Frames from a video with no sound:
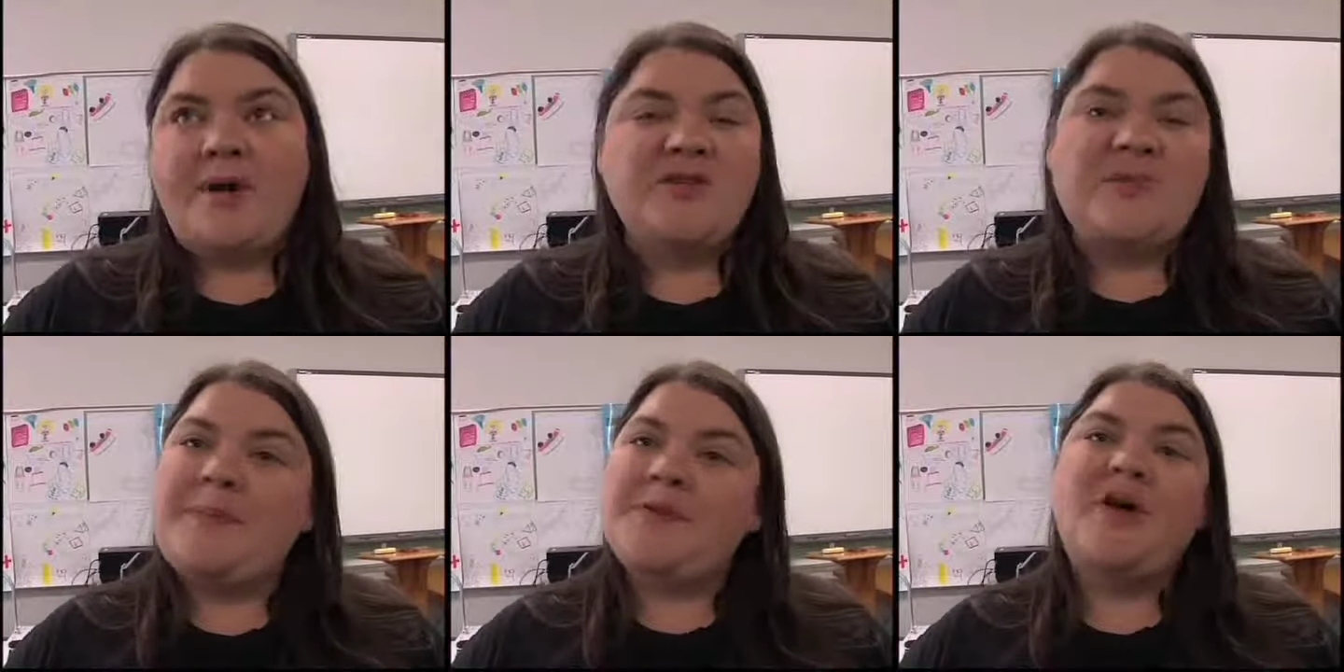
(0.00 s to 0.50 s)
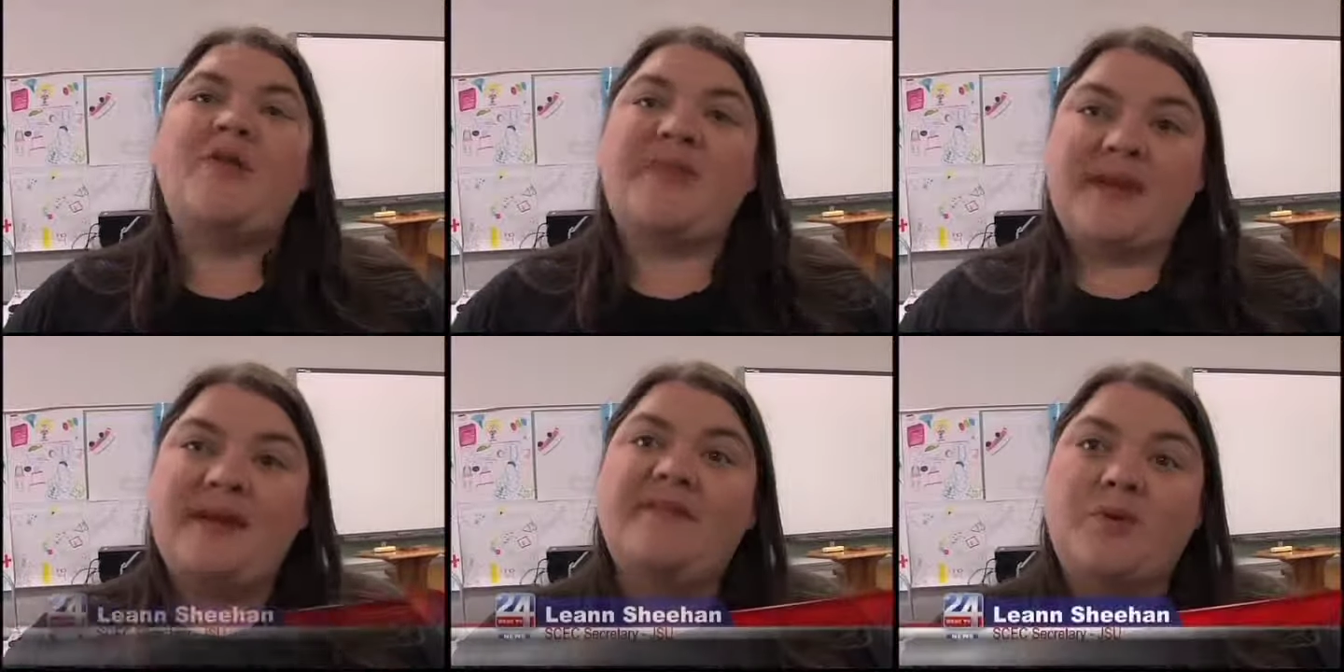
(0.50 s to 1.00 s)
Most people
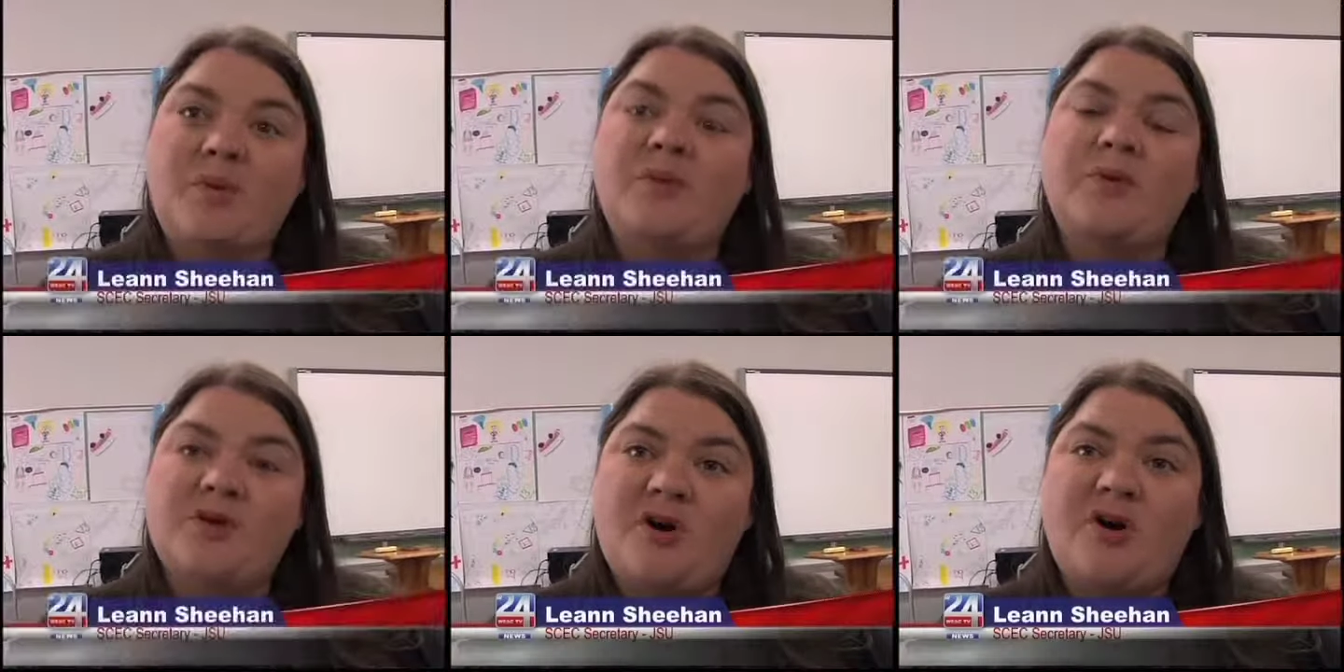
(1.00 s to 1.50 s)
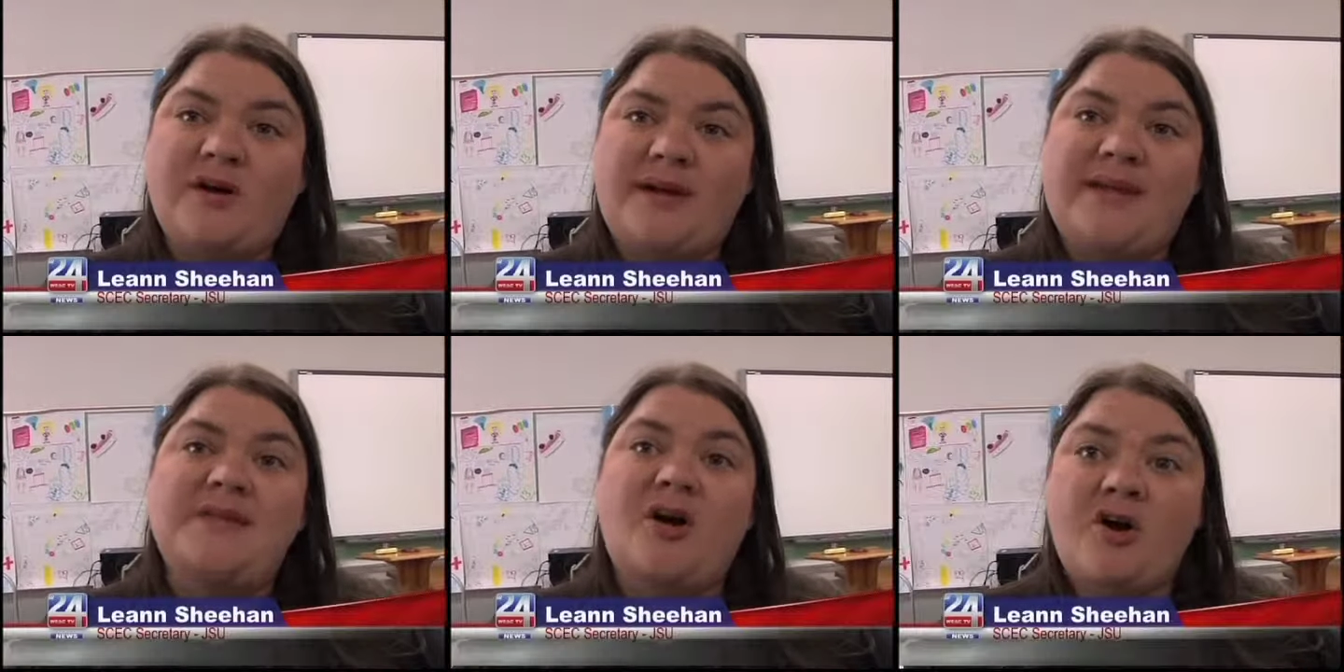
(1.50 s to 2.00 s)
don't think of the word
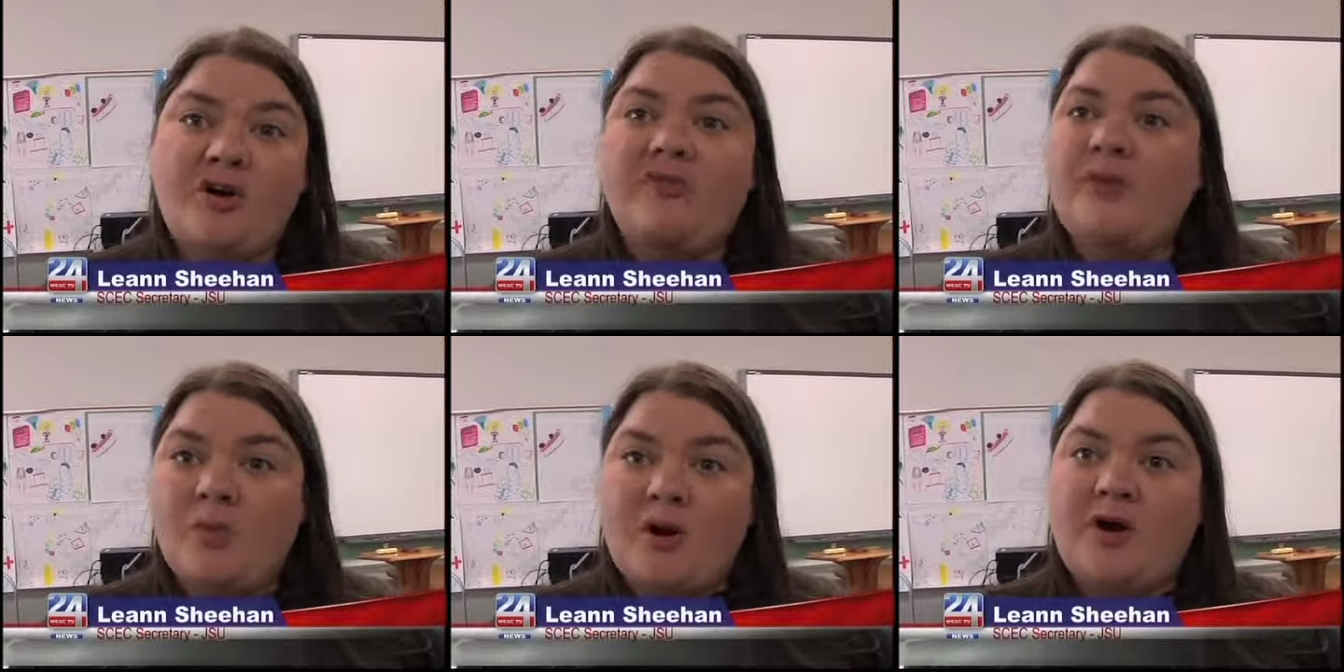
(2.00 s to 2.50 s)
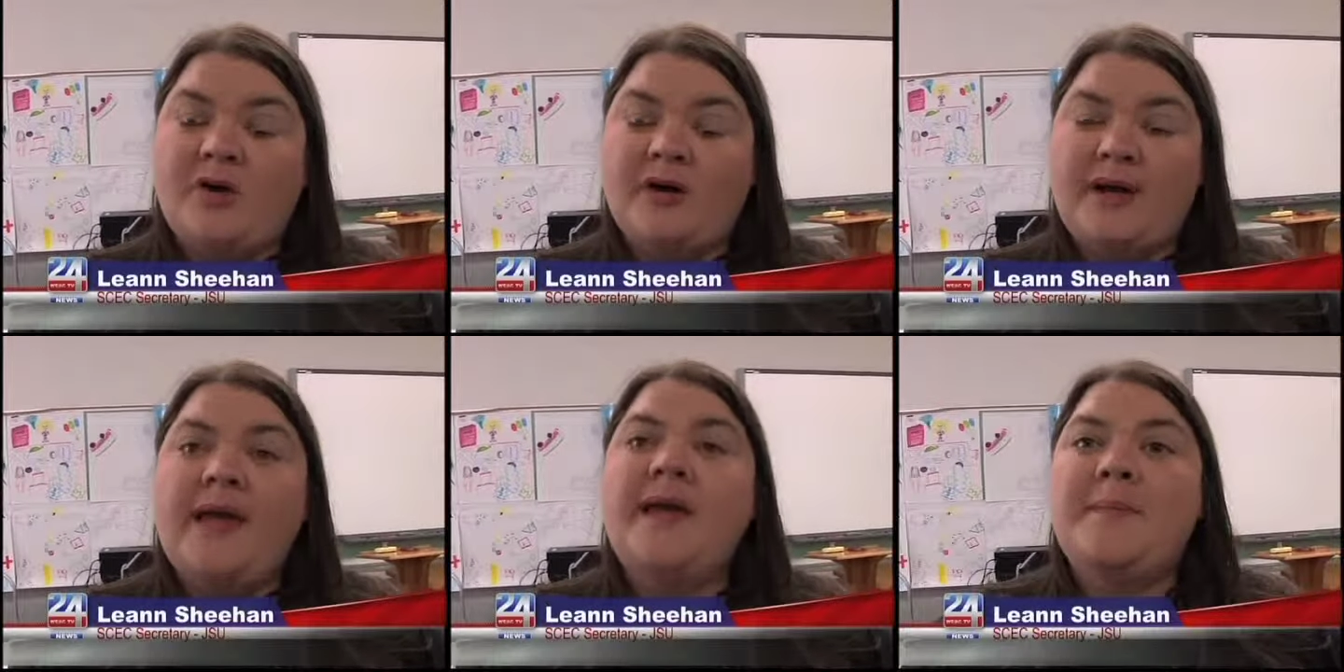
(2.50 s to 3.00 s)
retarded as a hurtful
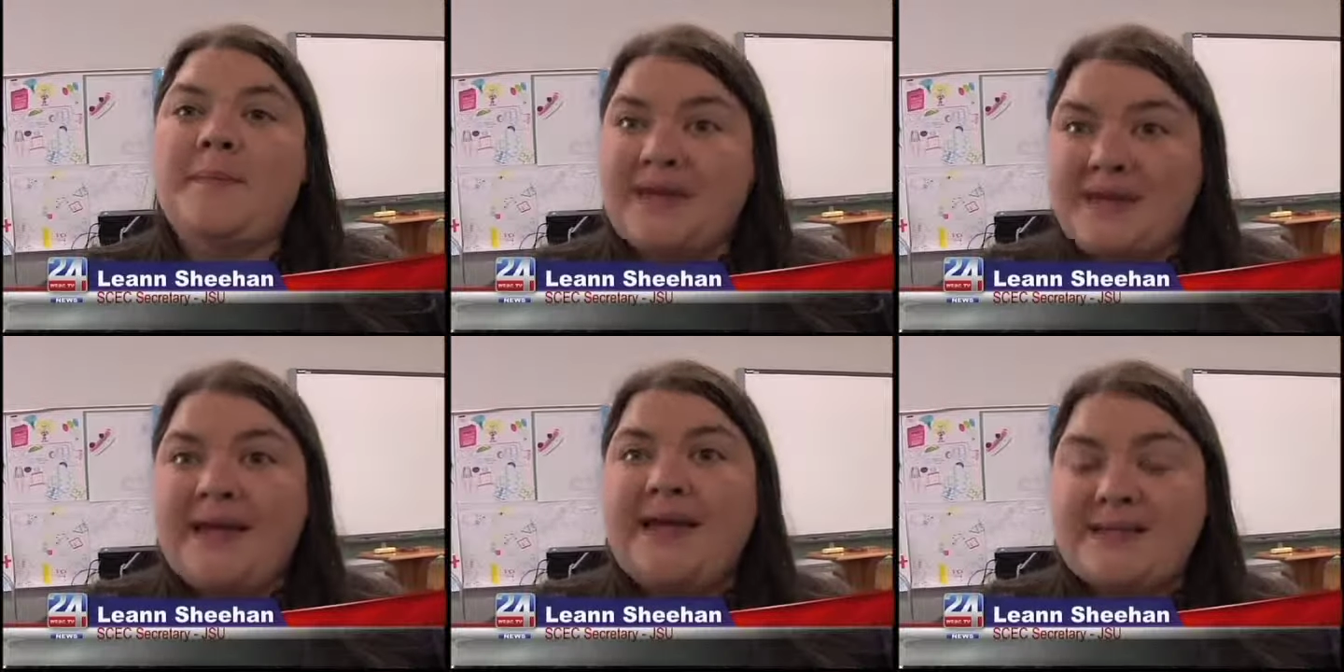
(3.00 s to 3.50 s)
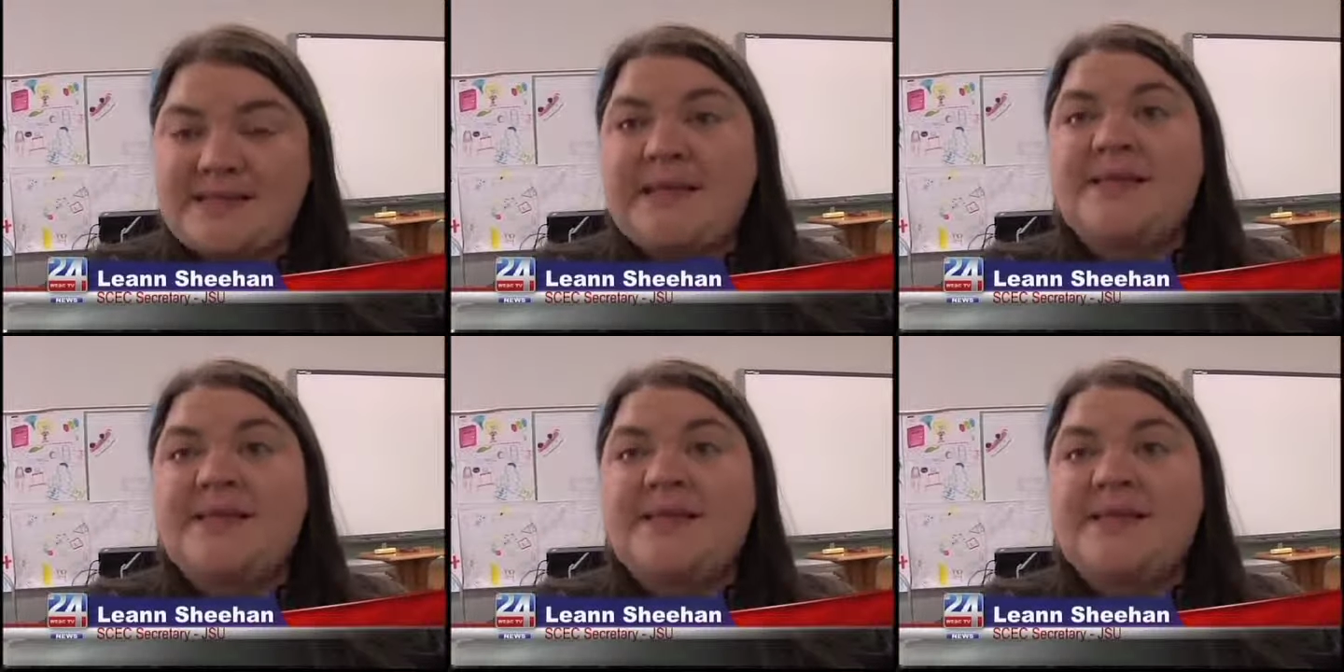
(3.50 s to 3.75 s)
word, but it is.